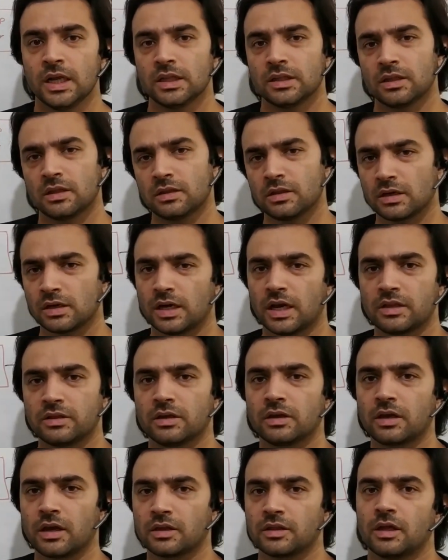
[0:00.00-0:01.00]
This is a
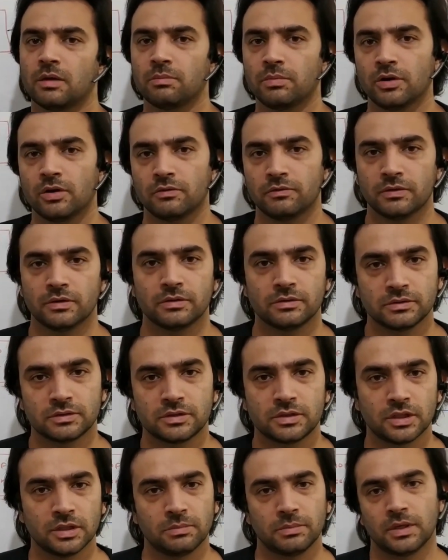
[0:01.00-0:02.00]
classic example of a
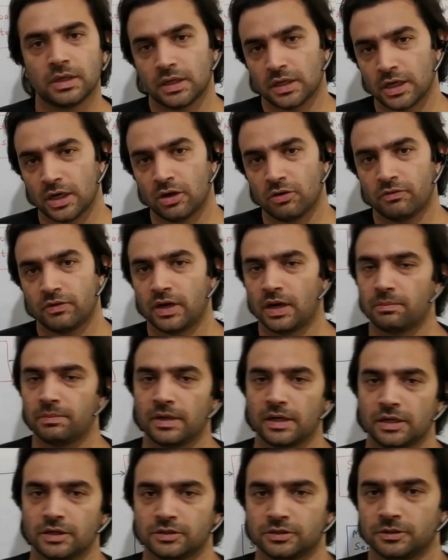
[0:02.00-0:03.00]
streaming kind of an
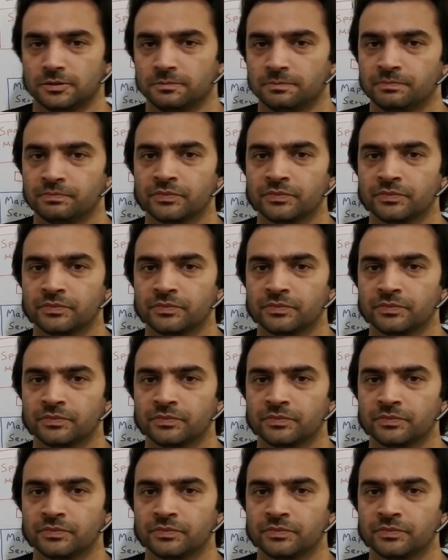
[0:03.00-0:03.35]
application.